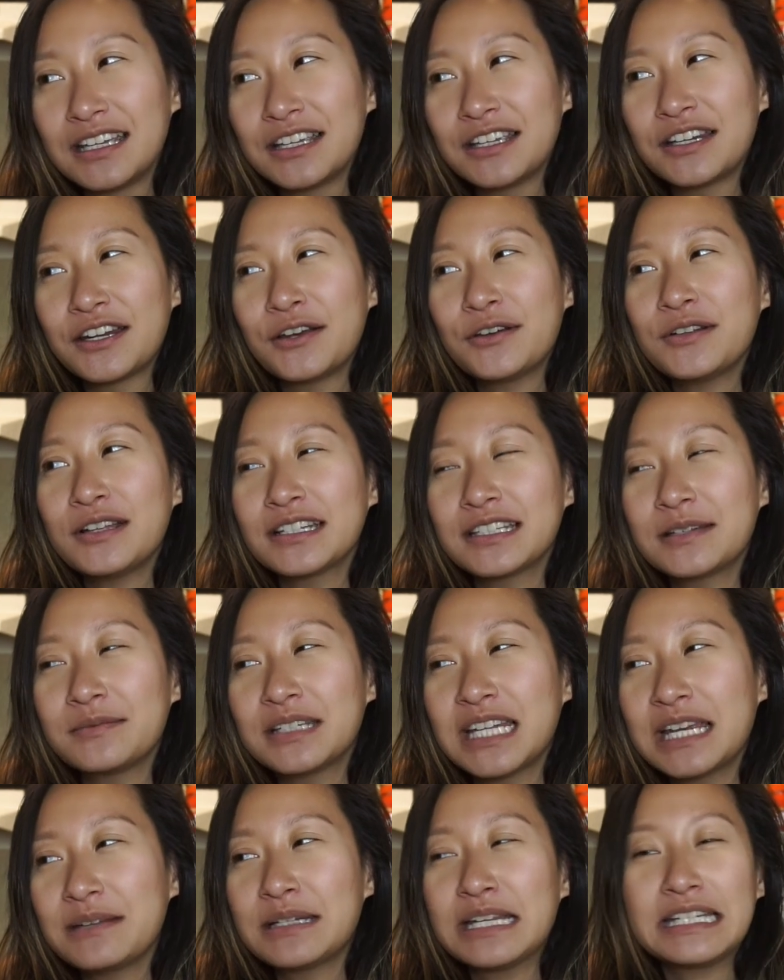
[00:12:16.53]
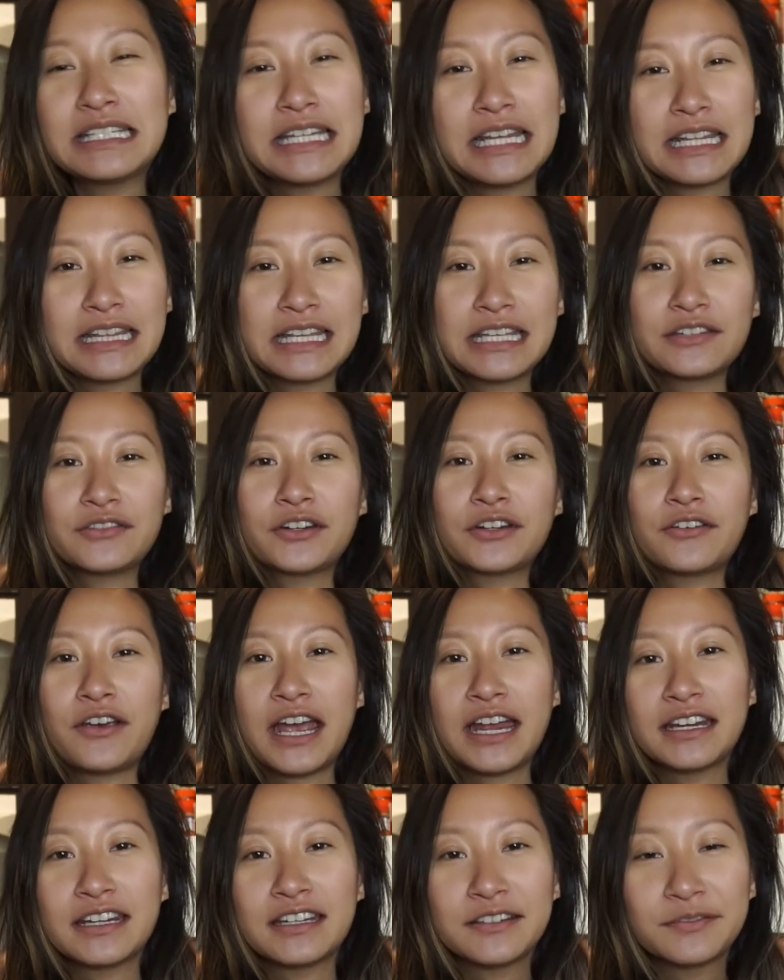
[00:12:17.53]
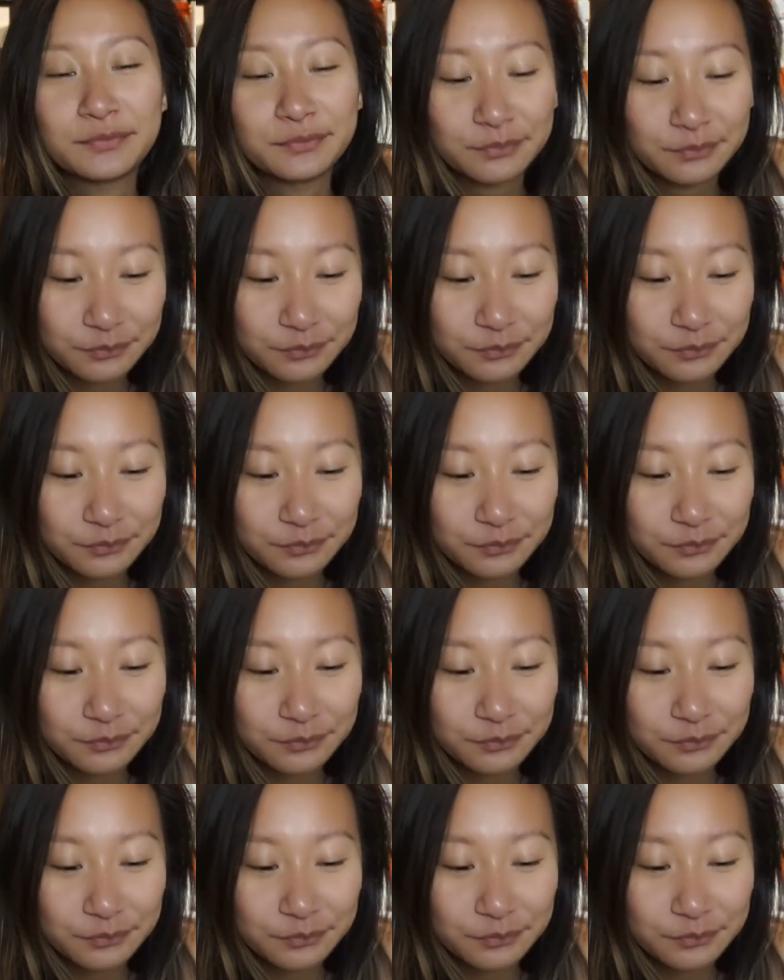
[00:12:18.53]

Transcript: You know, like sometimes I take things for granted.